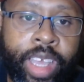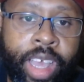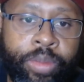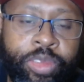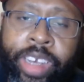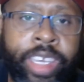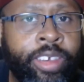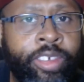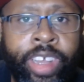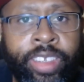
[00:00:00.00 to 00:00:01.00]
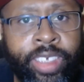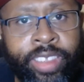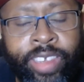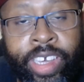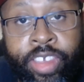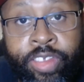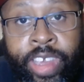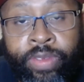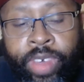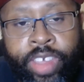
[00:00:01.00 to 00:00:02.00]
trying to give credit to Kentucky's
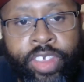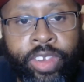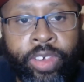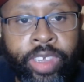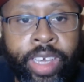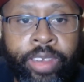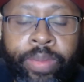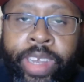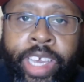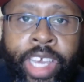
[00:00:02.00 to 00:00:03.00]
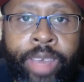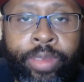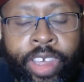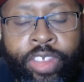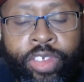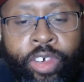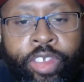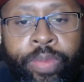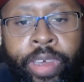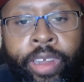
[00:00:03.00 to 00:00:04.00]
defense. You know, it kept them in that game against
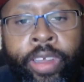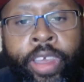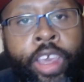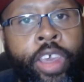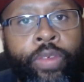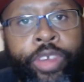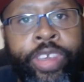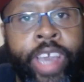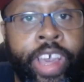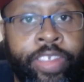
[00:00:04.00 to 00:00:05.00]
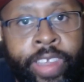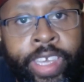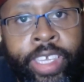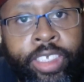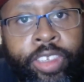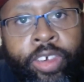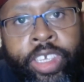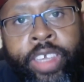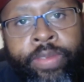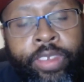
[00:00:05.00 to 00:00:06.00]
Georgia. But uh, what do you guys think? You know,
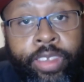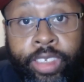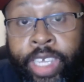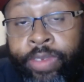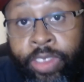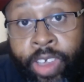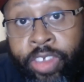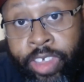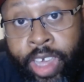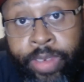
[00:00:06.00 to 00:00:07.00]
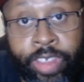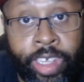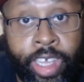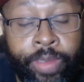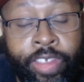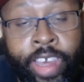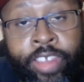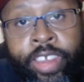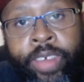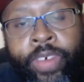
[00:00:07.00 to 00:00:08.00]
give leave your thoughts and comments in the comment
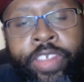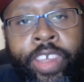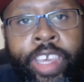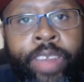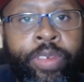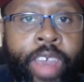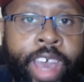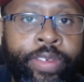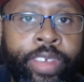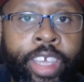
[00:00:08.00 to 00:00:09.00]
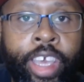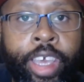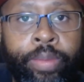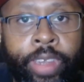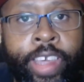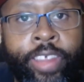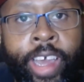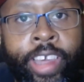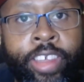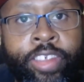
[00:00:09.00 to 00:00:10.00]
section. And once again, if you haven't, please
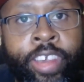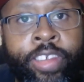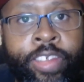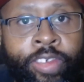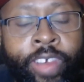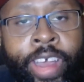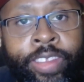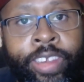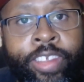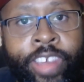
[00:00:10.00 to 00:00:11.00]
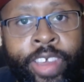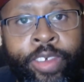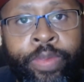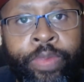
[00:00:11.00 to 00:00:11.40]
like and share and subscribe to the channel.